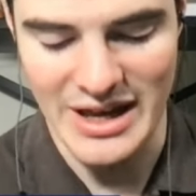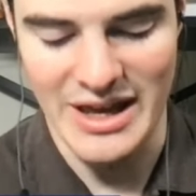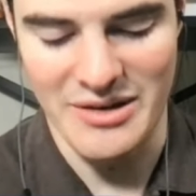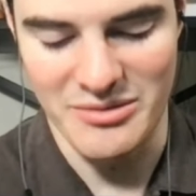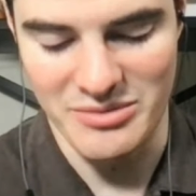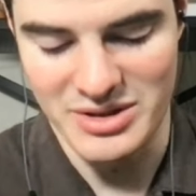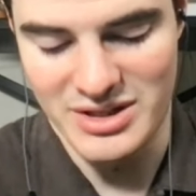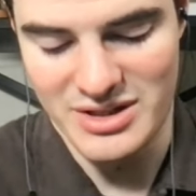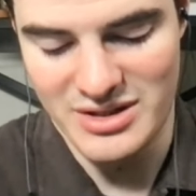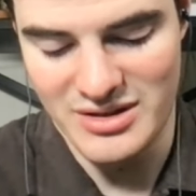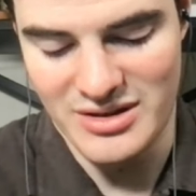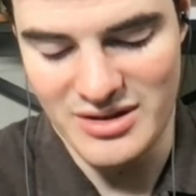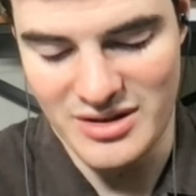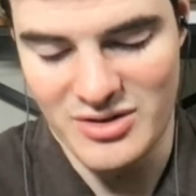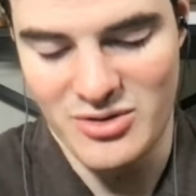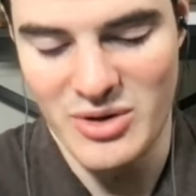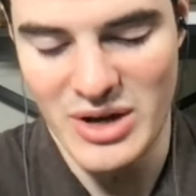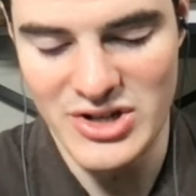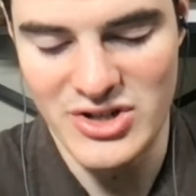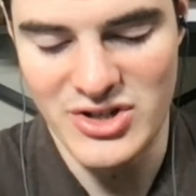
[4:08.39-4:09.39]
It was the
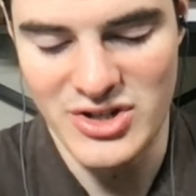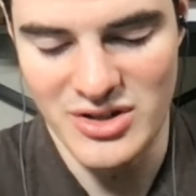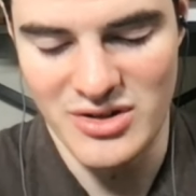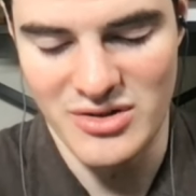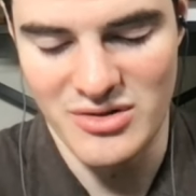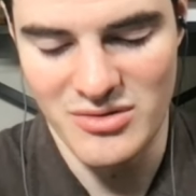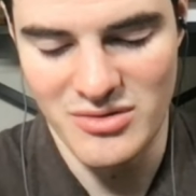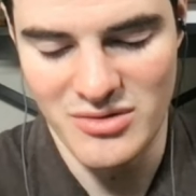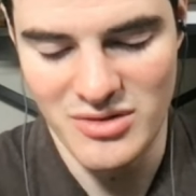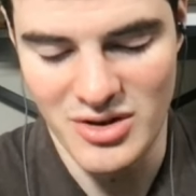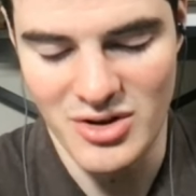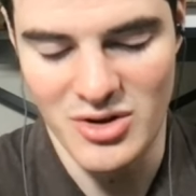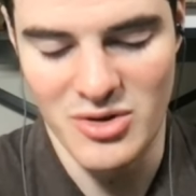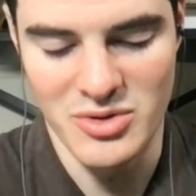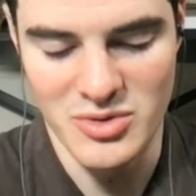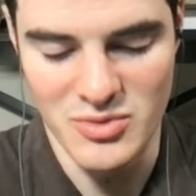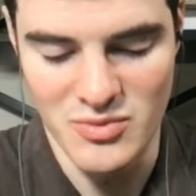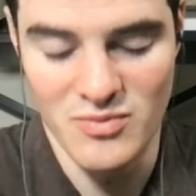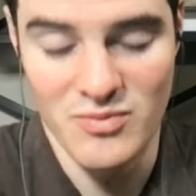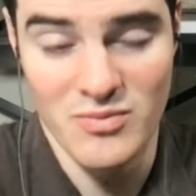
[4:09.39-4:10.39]
question, you know,
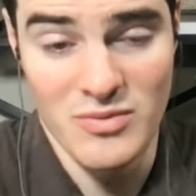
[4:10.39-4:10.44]
was